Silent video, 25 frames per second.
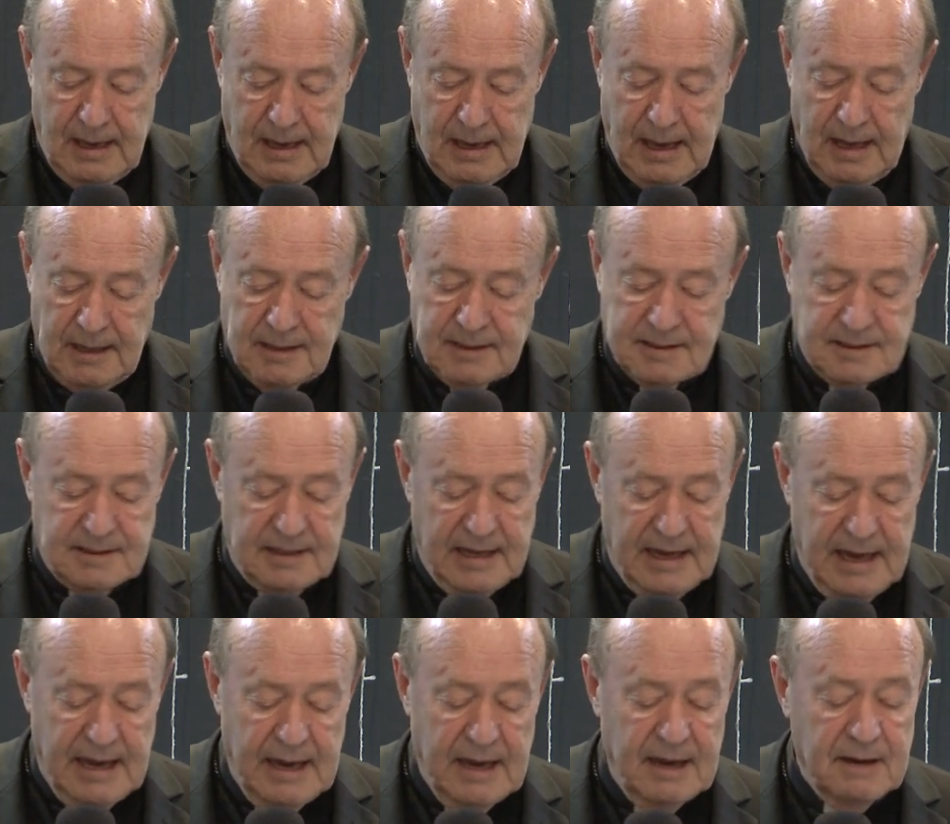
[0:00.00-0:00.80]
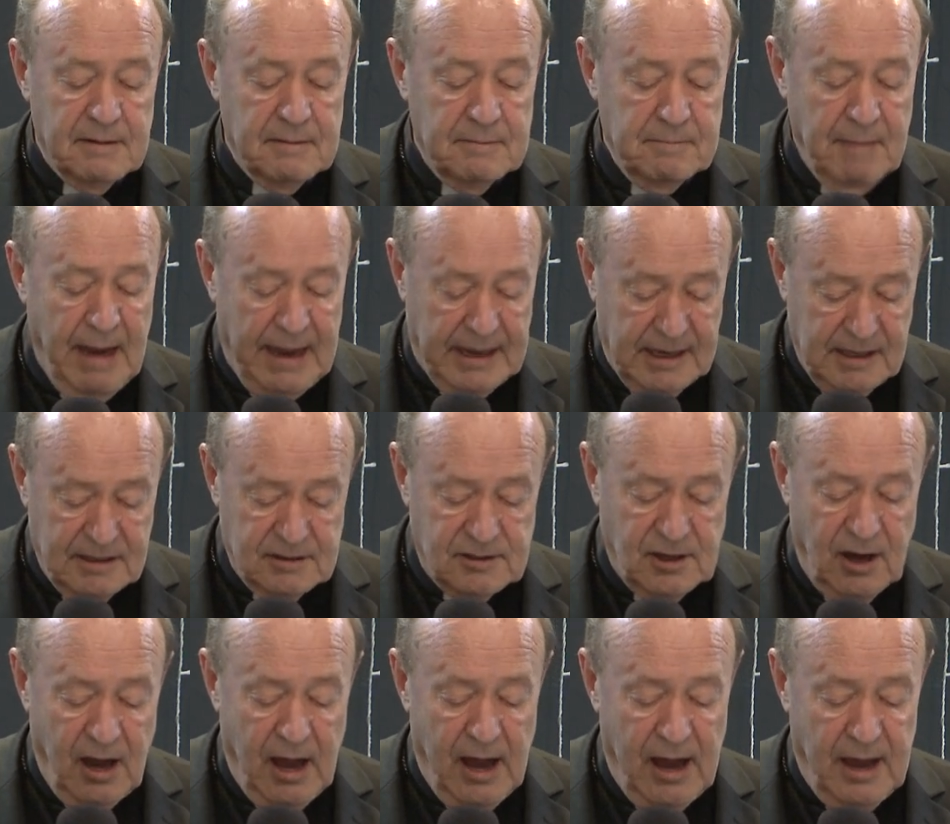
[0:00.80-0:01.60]
Alastair
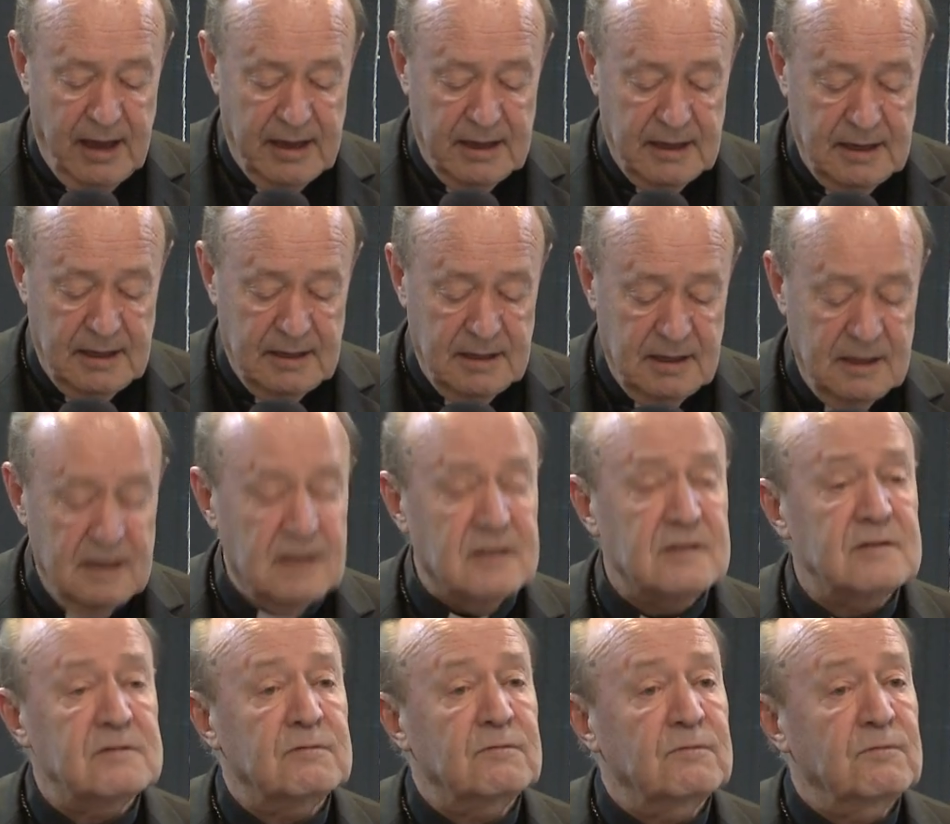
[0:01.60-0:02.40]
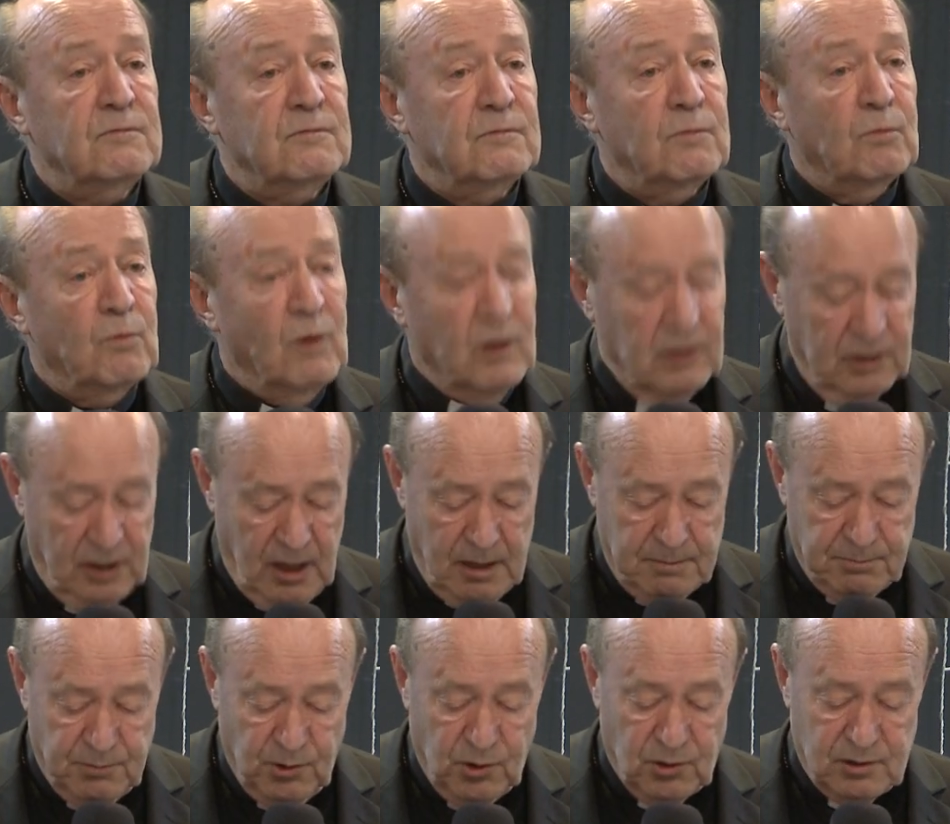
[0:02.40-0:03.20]
MacIntyre, in his
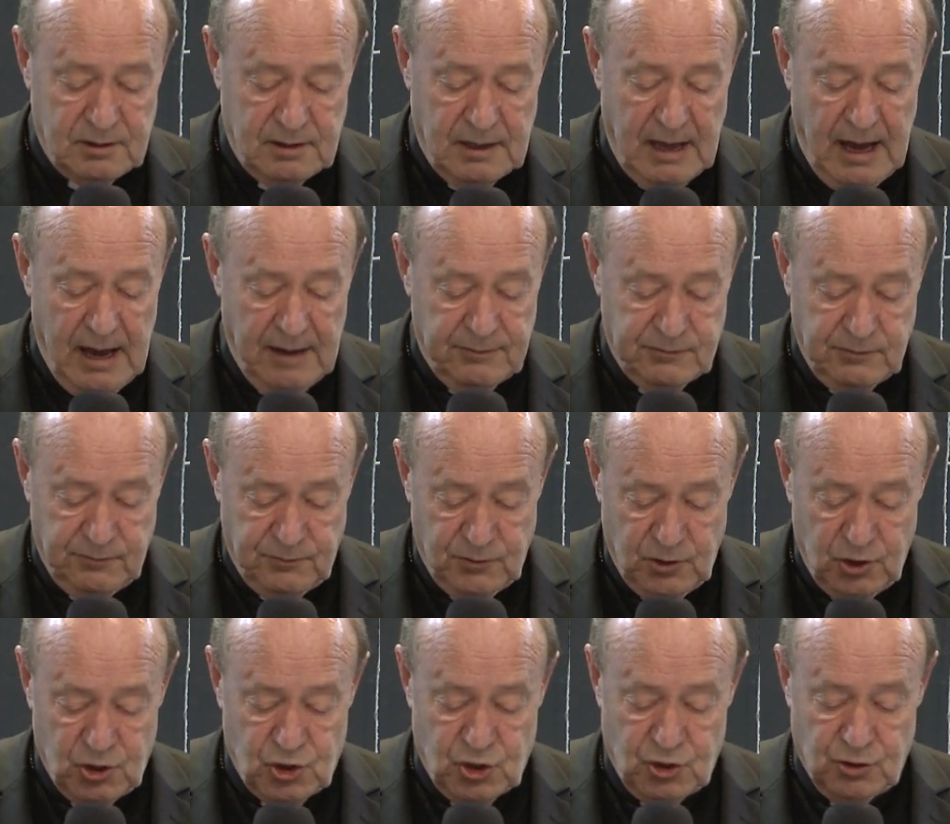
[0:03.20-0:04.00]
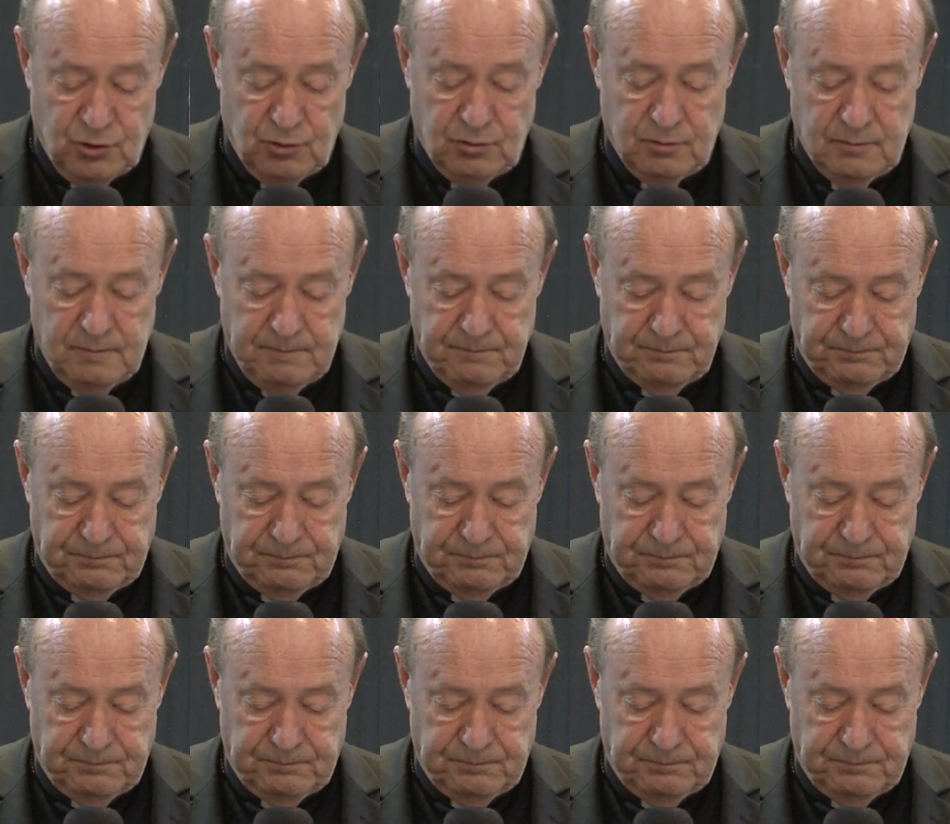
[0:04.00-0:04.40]
well-known book, After Virtue,